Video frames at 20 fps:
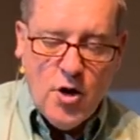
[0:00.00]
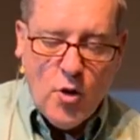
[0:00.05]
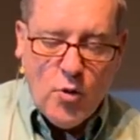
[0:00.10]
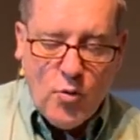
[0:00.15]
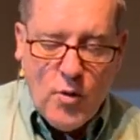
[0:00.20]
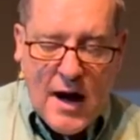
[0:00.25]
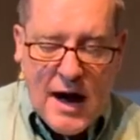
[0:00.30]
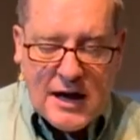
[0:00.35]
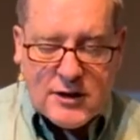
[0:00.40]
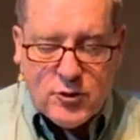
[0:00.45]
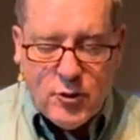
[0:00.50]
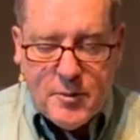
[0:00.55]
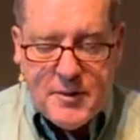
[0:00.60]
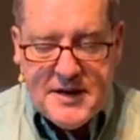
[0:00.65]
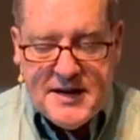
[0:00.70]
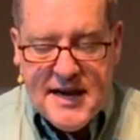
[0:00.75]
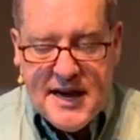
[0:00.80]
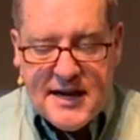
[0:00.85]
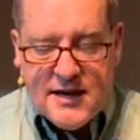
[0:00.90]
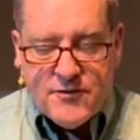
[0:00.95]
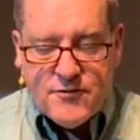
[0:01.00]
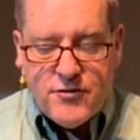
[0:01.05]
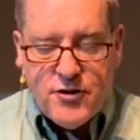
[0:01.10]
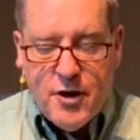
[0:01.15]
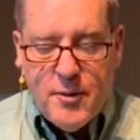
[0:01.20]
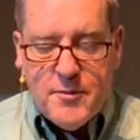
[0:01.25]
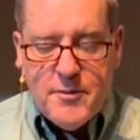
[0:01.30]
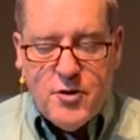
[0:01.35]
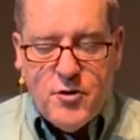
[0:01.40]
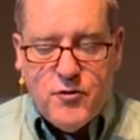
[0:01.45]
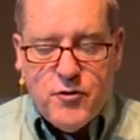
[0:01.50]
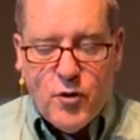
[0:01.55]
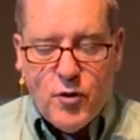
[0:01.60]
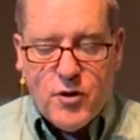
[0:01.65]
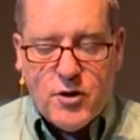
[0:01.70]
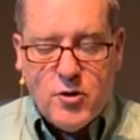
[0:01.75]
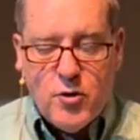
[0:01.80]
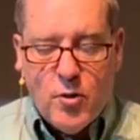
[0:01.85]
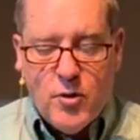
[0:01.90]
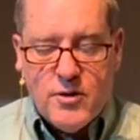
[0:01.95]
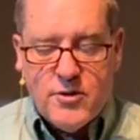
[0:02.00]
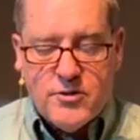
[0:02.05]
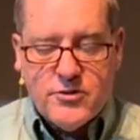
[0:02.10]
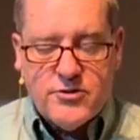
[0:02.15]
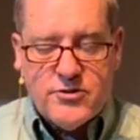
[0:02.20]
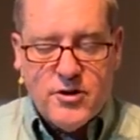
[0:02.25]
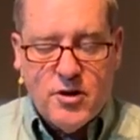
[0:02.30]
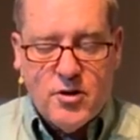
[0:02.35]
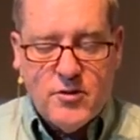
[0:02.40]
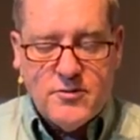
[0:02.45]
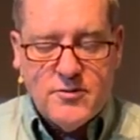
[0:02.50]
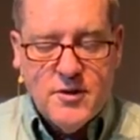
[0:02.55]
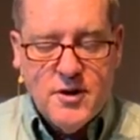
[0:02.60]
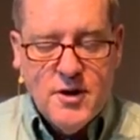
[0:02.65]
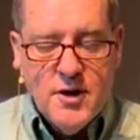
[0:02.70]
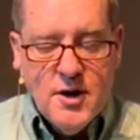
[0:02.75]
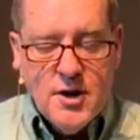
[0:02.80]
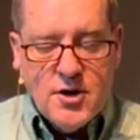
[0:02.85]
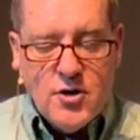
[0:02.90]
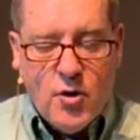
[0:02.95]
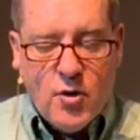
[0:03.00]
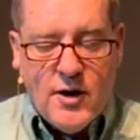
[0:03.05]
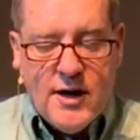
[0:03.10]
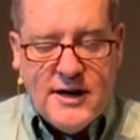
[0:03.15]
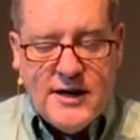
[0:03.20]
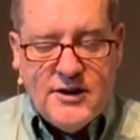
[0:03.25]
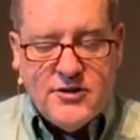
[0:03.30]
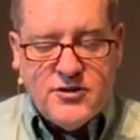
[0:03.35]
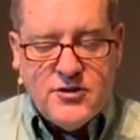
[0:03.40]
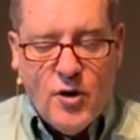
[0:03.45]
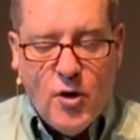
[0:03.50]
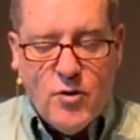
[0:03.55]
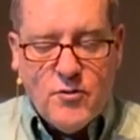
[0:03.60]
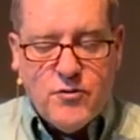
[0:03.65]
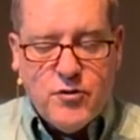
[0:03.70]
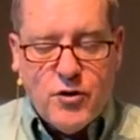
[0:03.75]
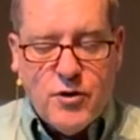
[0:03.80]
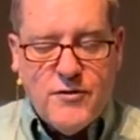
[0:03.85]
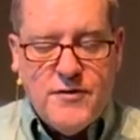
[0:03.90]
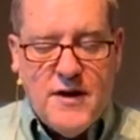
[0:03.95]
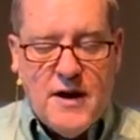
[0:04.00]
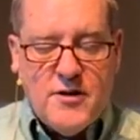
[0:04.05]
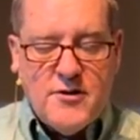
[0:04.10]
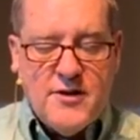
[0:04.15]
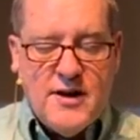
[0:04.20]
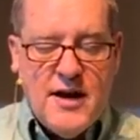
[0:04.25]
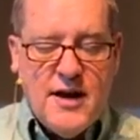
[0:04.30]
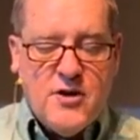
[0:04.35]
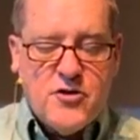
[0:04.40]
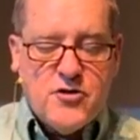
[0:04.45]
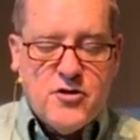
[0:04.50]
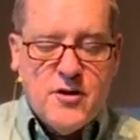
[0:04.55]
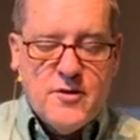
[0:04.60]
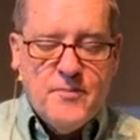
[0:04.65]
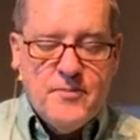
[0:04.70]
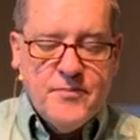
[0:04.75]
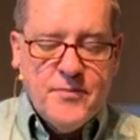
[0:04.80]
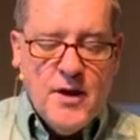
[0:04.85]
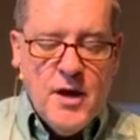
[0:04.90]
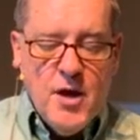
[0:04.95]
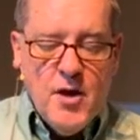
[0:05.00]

No rock will be taken from you for a cornerstone, nor any stone for a foundation.